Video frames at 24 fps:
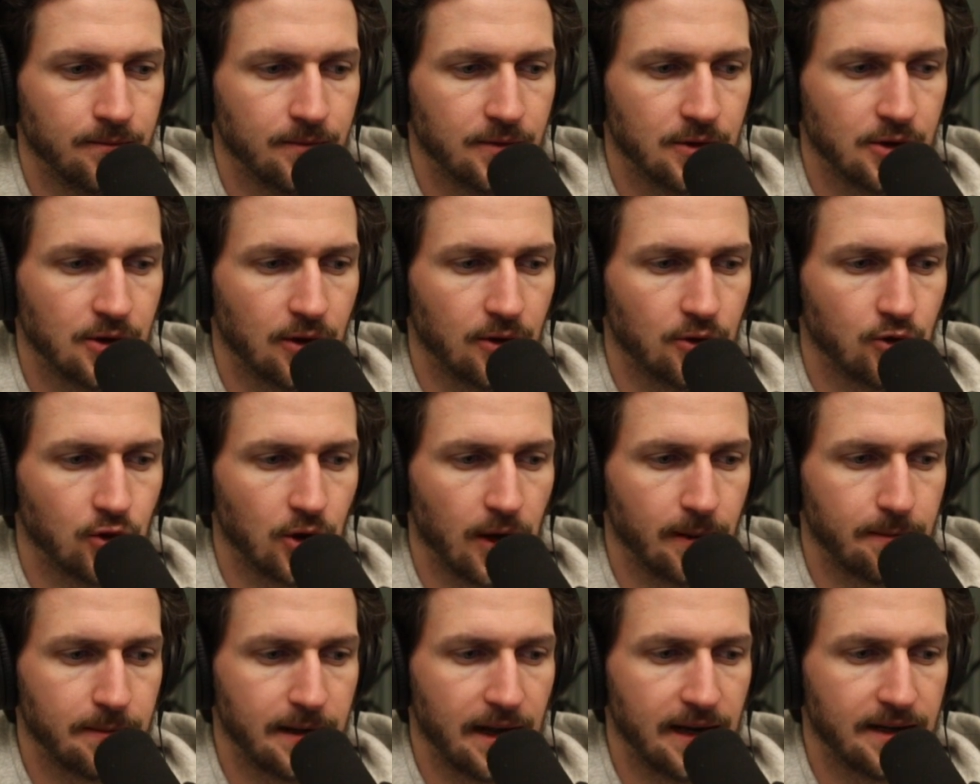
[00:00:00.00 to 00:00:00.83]
So I'll
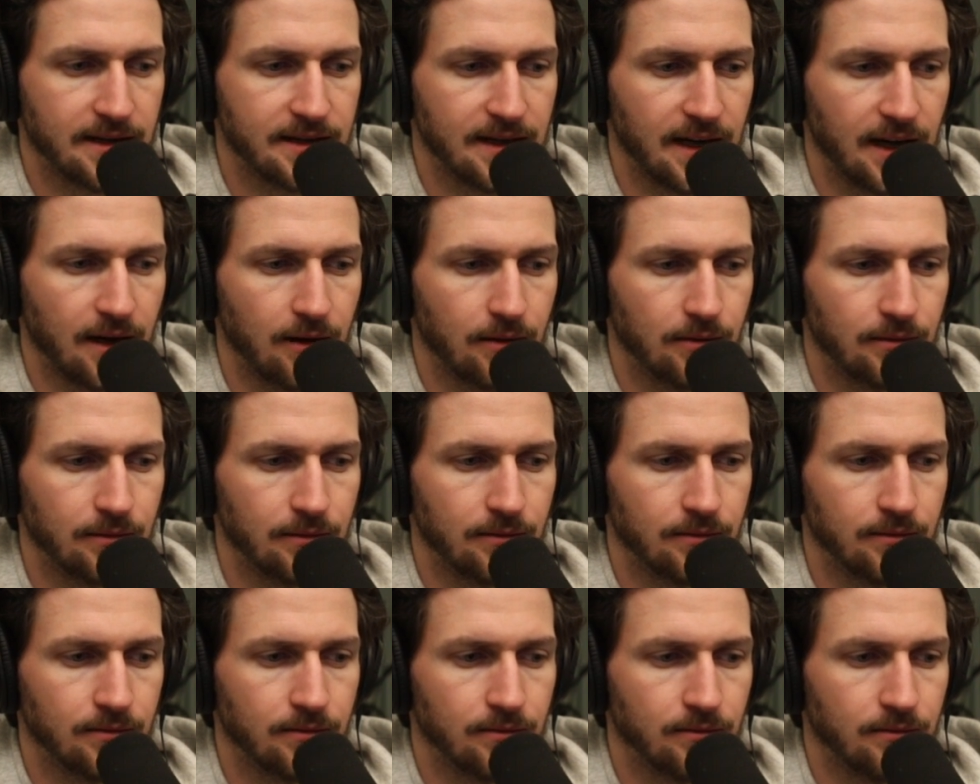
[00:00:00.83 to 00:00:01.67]
drop that down
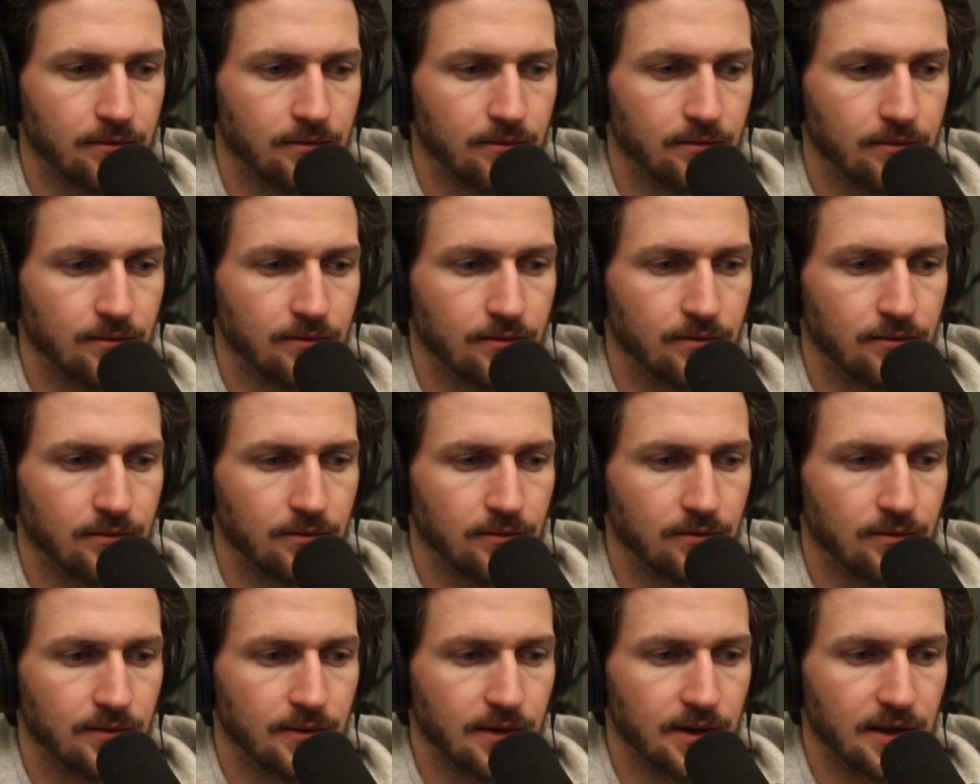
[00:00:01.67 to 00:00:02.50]

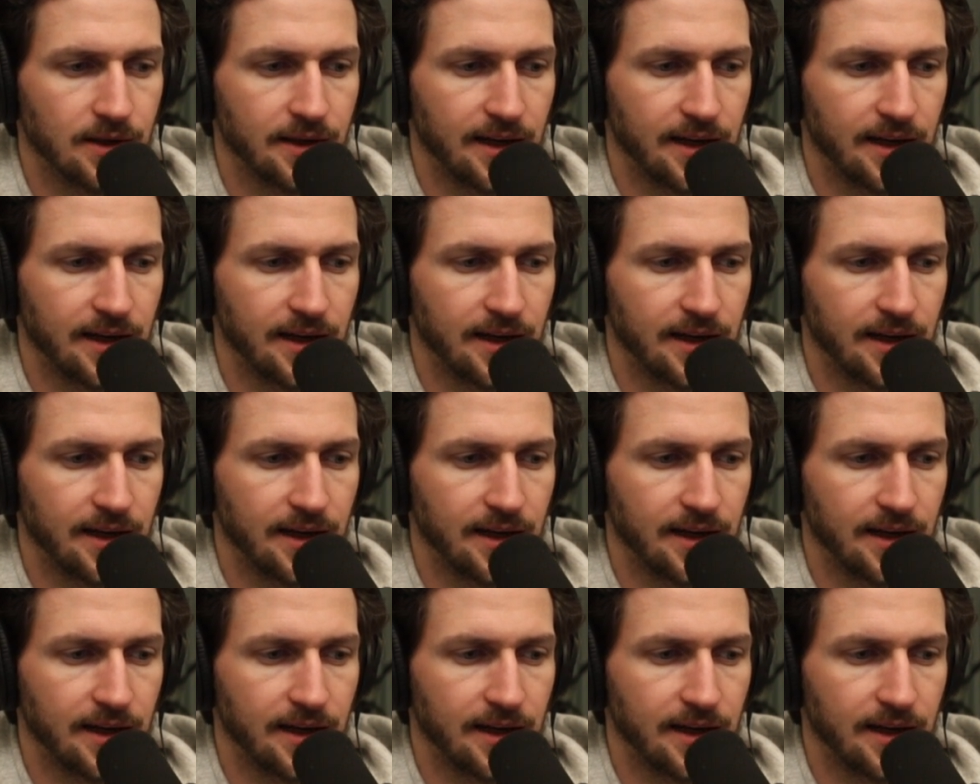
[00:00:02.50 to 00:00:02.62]
to